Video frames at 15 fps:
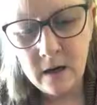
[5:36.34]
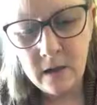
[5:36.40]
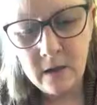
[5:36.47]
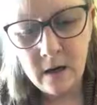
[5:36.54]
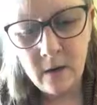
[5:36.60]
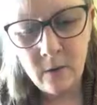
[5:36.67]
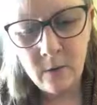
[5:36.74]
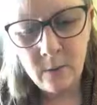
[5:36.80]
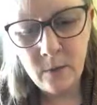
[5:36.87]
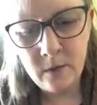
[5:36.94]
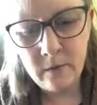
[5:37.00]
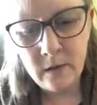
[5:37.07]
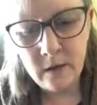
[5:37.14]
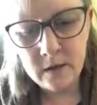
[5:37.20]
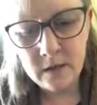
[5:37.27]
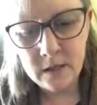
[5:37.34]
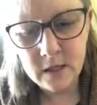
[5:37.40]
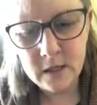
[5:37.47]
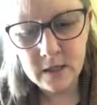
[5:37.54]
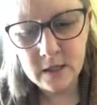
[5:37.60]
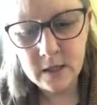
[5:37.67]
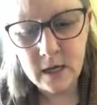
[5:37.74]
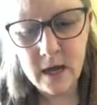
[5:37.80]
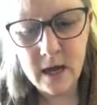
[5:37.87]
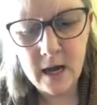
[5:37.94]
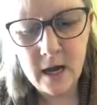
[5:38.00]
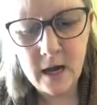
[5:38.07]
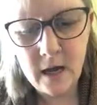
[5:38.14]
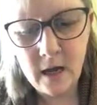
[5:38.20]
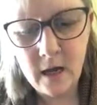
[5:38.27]
And then we'll move on to this guy
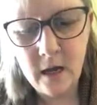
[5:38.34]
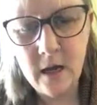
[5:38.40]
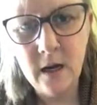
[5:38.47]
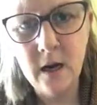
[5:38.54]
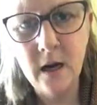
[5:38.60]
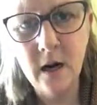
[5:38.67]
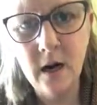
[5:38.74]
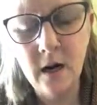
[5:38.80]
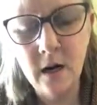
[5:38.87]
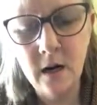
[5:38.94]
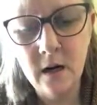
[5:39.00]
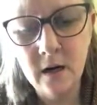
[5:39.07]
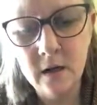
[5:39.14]
here.